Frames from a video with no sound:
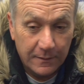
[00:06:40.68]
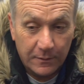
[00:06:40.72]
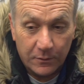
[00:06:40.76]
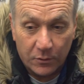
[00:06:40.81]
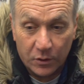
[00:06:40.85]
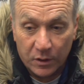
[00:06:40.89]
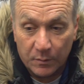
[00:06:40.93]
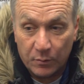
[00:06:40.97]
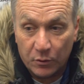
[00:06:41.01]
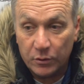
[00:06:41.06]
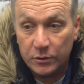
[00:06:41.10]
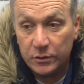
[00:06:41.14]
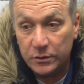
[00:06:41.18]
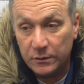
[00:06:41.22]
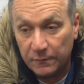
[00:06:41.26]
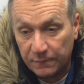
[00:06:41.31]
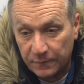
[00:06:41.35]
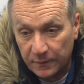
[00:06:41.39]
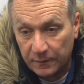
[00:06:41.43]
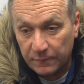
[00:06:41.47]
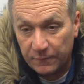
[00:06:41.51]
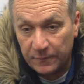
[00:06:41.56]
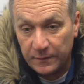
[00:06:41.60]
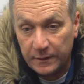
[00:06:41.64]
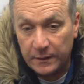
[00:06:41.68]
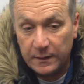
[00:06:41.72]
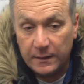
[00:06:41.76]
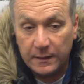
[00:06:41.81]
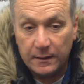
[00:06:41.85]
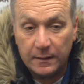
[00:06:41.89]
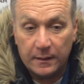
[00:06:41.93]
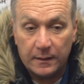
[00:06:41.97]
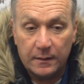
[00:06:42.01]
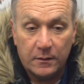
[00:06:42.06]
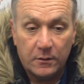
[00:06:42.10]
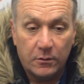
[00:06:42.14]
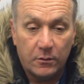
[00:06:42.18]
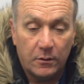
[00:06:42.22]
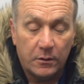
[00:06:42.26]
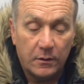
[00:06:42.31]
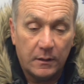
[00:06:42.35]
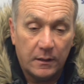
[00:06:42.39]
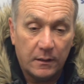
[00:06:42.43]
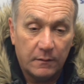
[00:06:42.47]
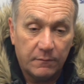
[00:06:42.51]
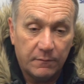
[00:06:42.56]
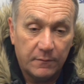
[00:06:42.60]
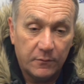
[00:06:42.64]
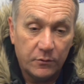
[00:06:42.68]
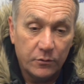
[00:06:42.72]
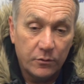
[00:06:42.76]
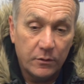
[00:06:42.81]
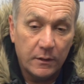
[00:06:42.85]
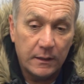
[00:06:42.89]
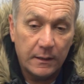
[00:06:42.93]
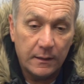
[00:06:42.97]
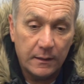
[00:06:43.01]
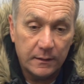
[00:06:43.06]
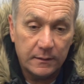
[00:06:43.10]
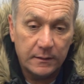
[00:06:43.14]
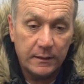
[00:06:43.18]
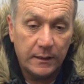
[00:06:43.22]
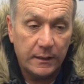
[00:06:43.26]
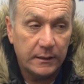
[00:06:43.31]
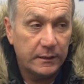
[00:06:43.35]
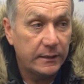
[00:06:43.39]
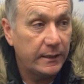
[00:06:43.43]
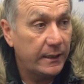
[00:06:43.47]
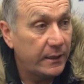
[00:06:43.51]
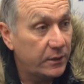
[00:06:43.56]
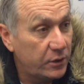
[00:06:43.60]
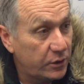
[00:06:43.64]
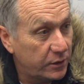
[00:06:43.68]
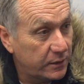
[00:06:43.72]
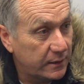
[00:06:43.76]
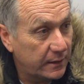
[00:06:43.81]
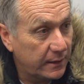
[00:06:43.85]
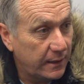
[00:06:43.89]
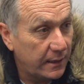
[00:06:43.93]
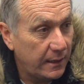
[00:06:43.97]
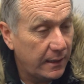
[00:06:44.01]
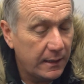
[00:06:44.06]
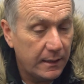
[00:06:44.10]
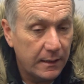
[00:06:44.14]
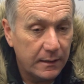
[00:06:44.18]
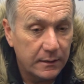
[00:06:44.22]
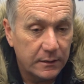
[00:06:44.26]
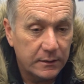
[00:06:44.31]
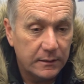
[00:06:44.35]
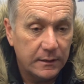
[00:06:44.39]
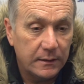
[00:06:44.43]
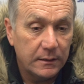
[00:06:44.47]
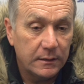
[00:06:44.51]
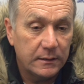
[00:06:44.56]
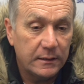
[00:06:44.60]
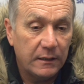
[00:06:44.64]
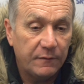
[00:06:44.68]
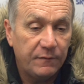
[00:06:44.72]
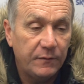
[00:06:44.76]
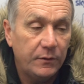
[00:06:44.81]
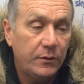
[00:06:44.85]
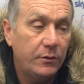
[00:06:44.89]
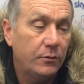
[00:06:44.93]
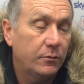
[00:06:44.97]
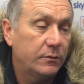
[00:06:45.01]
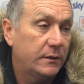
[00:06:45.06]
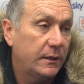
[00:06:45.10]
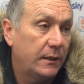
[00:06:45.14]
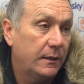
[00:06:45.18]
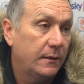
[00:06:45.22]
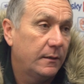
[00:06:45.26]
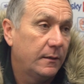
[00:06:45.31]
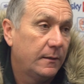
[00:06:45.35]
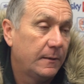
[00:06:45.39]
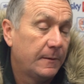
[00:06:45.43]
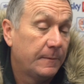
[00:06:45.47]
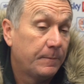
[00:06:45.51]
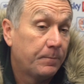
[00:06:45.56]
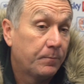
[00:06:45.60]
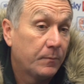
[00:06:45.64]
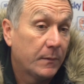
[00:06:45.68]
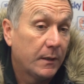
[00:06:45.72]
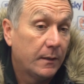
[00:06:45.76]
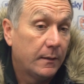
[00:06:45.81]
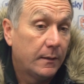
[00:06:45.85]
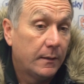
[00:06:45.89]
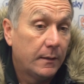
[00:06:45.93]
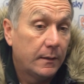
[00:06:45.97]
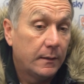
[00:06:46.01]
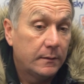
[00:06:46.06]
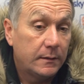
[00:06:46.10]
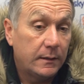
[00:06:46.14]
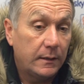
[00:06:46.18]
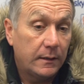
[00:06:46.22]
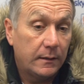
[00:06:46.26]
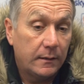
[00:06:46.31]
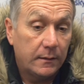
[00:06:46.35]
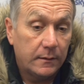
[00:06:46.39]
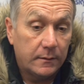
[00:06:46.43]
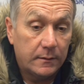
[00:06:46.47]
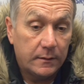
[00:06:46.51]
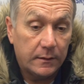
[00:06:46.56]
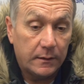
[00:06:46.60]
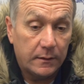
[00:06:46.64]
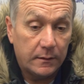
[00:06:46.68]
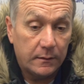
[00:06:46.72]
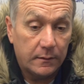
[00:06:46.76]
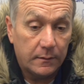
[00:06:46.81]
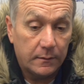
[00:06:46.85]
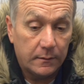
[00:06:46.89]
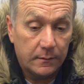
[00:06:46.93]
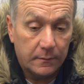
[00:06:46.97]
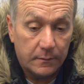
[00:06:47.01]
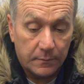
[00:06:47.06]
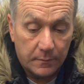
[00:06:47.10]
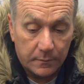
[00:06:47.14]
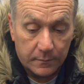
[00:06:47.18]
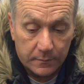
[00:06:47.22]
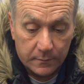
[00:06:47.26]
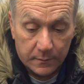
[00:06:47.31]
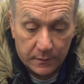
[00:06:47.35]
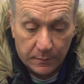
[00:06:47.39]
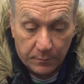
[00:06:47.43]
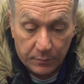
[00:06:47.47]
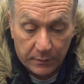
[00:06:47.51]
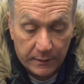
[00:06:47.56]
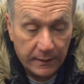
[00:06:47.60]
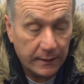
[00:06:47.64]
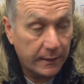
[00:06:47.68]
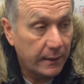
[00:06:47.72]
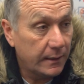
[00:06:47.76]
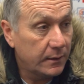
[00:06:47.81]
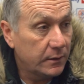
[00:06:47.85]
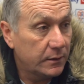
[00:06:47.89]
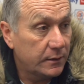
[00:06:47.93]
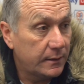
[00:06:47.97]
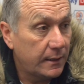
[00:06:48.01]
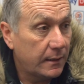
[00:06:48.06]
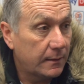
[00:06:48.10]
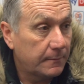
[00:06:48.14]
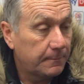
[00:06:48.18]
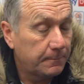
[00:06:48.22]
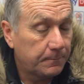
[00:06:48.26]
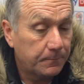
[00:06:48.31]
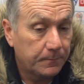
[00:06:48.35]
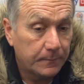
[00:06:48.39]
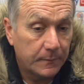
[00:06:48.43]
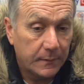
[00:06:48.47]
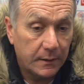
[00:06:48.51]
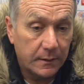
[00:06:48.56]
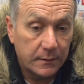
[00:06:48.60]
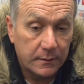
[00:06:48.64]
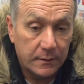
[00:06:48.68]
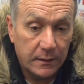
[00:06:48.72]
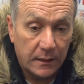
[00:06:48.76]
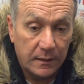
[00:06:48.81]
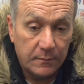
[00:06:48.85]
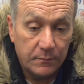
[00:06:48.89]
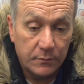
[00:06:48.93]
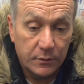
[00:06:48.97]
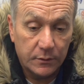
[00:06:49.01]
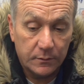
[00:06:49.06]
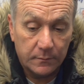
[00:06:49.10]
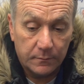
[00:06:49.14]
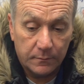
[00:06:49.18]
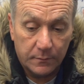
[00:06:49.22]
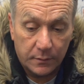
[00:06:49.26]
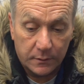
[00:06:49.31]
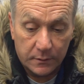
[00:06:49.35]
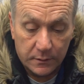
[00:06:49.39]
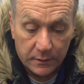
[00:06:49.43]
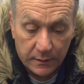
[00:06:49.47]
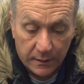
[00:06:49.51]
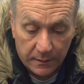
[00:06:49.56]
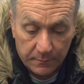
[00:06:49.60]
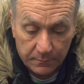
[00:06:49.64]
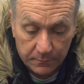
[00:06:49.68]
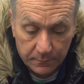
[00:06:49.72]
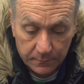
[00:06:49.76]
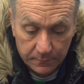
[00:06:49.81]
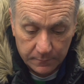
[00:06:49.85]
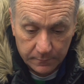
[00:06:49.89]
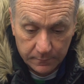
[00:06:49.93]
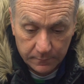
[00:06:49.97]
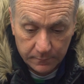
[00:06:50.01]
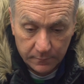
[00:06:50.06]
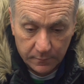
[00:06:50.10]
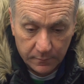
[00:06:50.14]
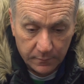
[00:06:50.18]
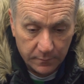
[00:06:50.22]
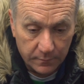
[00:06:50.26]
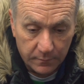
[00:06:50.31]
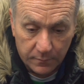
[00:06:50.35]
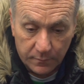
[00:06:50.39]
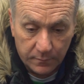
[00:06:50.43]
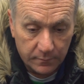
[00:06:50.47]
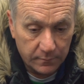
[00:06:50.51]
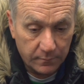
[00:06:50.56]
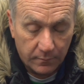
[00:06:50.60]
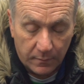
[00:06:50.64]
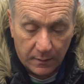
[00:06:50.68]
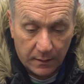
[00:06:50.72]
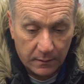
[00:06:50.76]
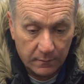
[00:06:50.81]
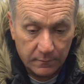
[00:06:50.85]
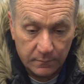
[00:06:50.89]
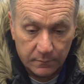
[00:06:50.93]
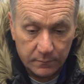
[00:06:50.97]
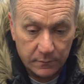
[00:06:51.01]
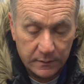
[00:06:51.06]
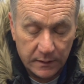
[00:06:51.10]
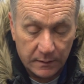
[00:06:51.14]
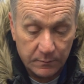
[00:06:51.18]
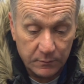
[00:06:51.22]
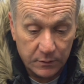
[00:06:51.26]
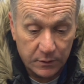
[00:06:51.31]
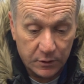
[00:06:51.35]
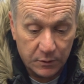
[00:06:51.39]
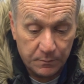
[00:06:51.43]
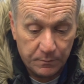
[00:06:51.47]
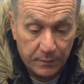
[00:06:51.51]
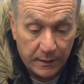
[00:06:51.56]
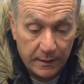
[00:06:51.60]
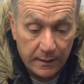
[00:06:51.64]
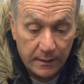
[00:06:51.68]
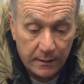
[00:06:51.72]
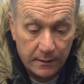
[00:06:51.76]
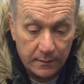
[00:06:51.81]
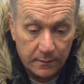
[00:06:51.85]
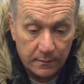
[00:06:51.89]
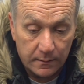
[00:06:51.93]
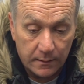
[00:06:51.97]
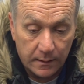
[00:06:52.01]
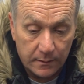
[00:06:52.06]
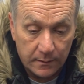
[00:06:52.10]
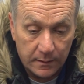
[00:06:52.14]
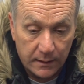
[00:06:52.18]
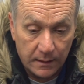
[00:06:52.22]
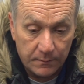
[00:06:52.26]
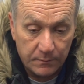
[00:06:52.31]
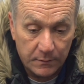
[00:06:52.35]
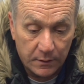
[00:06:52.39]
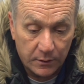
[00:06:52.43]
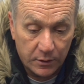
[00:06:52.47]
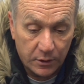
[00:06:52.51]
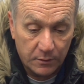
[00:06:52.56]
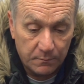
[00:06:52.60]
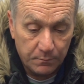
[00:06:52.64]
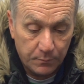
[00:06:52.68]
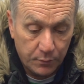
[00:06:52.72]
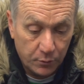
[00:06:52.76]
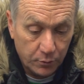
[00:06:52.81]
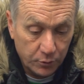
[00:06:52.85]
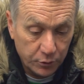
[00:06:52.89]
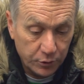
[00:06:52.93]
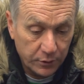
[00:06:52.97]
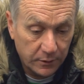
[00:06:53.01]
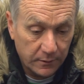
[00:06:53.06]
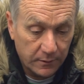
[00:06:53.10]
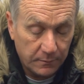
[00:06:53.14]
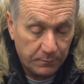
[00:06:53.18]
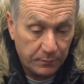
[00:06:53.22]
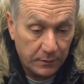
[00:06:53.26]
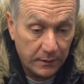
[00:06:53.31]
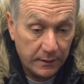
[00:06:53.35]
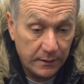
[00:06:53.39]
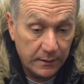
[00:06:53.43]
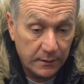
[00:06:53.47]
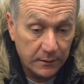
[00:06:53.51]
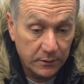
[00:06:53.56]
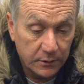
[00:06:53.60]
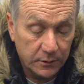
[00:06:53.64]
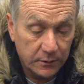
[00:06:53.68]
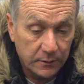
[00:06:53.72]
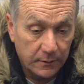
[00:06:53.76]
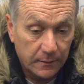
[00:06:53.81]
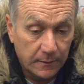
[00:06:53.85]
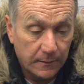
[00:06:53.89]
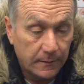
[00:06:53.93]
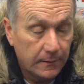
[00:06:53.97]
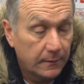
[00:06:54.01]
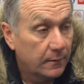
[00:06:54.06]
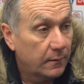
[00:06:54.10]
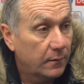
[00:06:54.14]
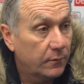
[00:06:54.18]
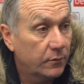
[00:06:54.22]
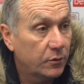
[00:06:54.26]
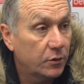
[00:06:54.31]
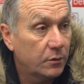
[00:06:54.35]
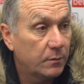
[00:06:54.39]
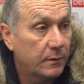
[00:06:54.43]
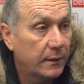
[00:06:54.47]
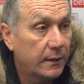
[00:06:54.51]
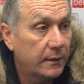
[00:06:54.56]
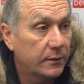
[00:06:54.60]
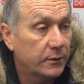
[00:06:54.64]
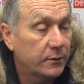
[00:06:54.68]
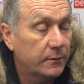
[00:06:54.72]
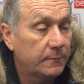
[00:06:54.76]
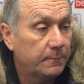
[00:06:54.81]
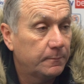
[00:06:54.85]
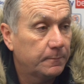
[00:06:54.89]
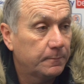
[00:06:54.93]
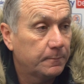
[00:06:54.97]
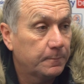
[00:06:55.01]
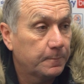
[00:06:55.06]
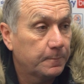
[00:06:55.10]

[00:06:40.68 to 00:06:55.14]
or the ball goes out for a free kick, a throw-in, and it takes ages again, it's difficult to play against that at times. But in terms of spirit and keeping their composure, the players, I thought they were excellent.